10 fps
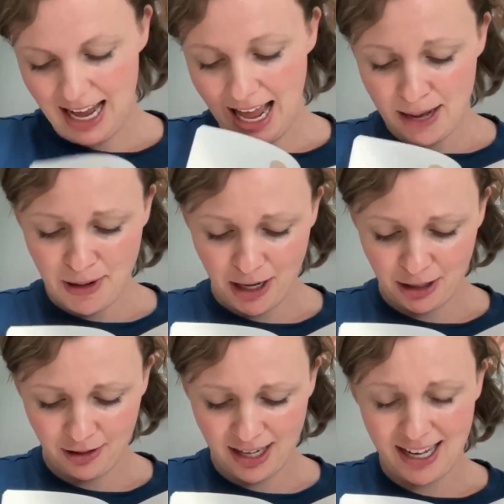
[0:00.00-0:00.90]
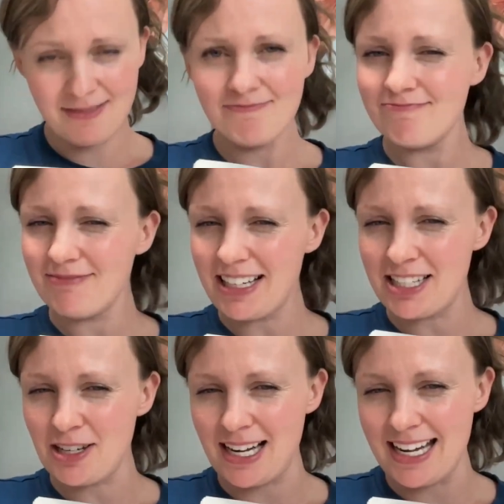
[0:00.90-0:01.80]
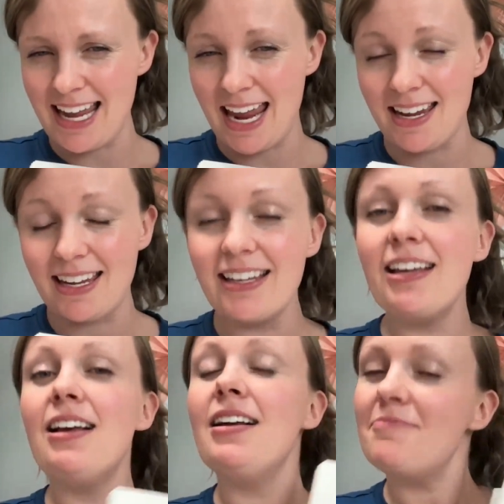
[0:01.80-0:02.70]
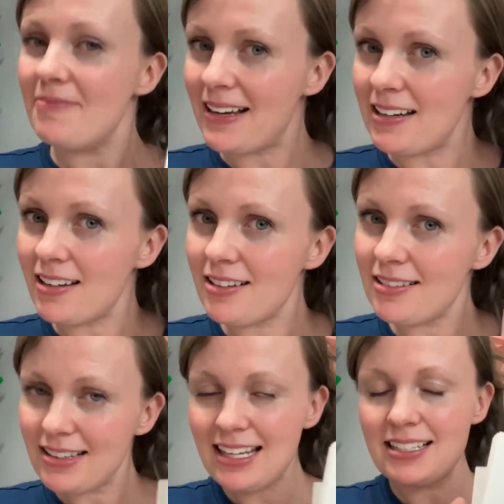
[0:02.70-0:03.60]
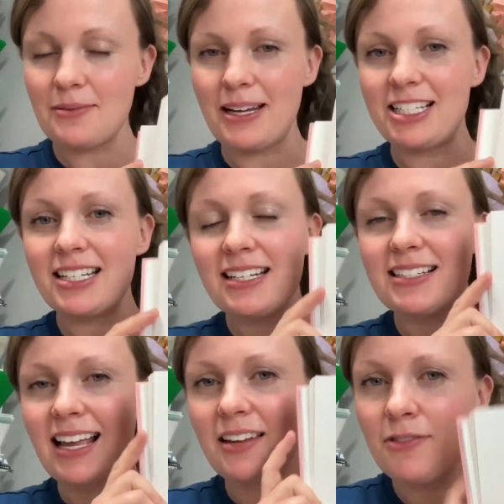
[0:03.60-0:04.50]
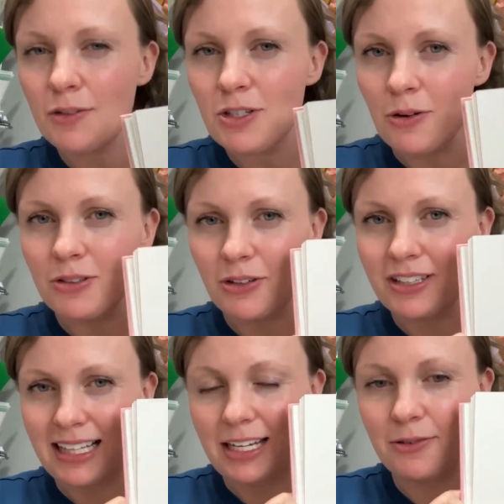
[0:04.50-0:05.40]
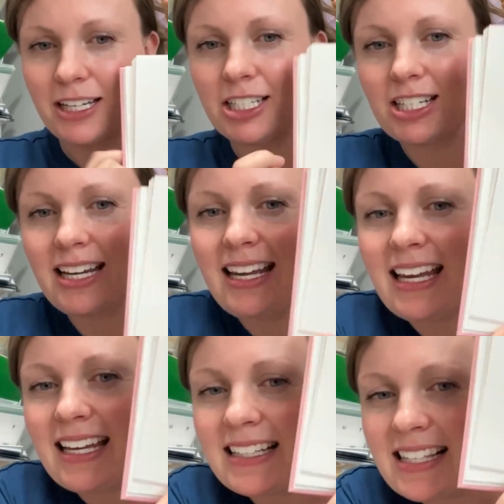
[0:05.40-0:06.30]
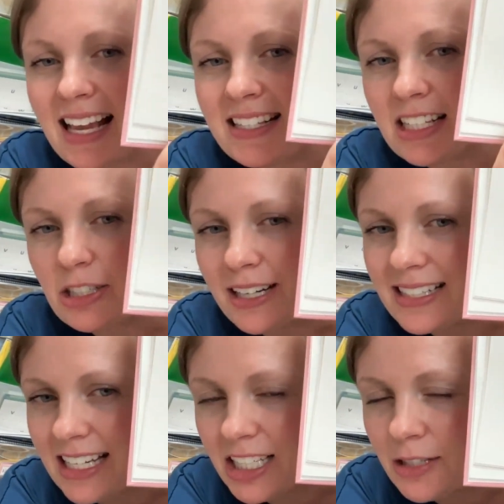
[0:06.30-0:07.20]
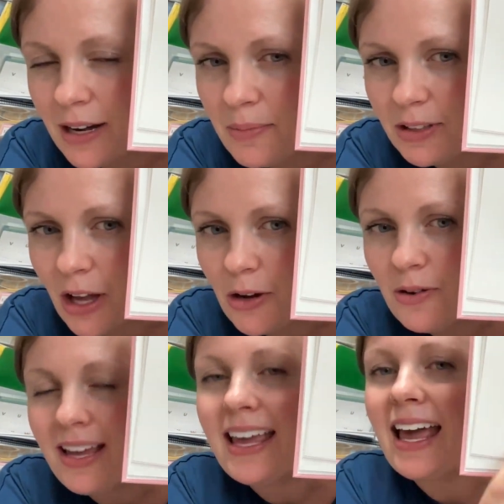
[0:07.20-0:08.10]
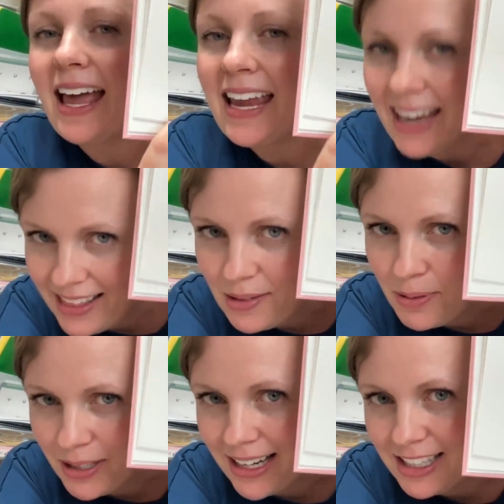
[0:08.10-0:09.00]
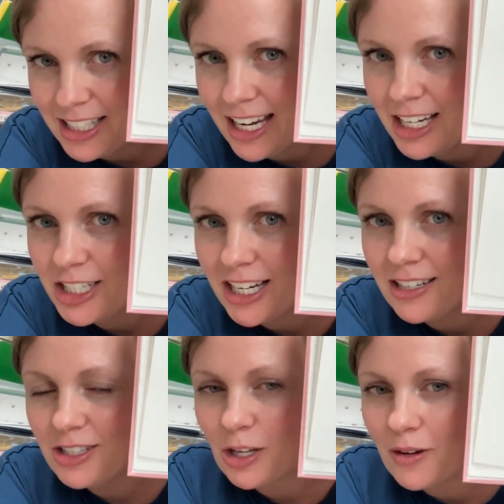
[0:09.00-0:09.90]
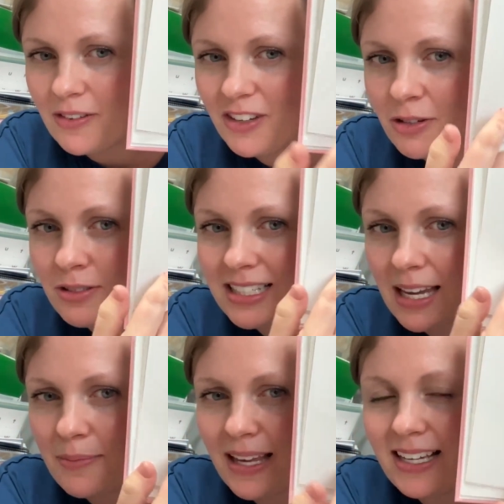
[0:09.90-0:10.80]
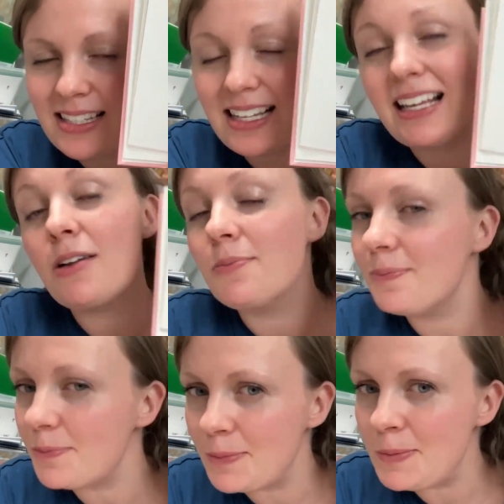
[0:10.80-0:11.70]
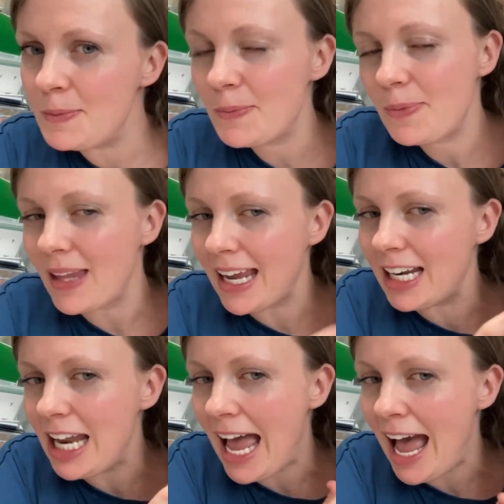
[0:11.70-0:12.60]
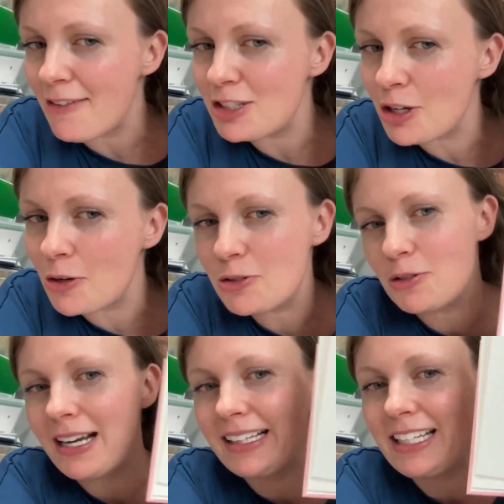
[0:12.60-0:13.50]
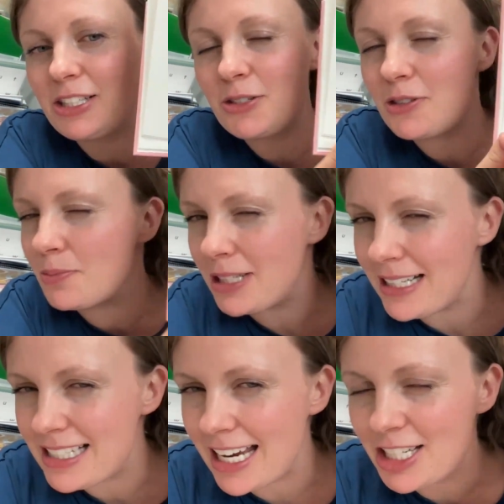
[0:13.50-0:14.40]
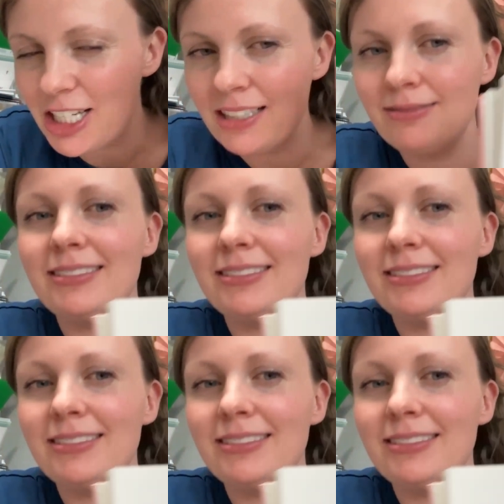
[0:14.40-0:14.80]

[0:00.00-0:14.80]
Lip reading: I'm hungry. Is there any cake? Another thing to mention is that if you don't know the language, it says the translation right below and the pronunciation. So if you skip this and have to go directly to the pronunciation,